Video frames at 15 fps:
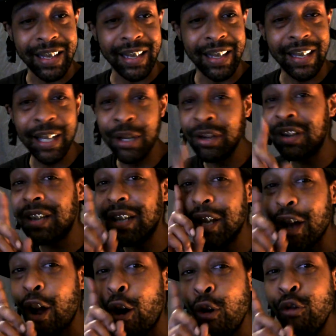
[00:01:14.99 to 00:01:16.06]
He's
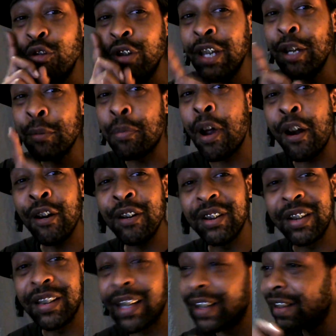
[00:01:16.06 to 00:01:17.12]
the only
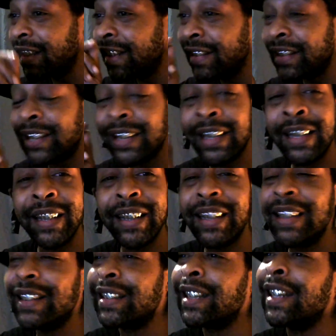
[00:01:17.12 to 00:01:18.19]
person. Like, this shit
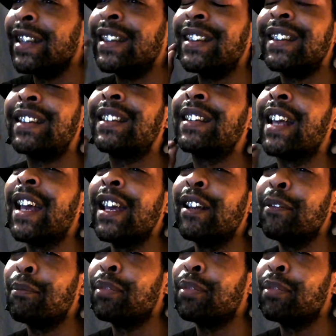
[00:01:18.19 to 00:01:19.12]
is insane.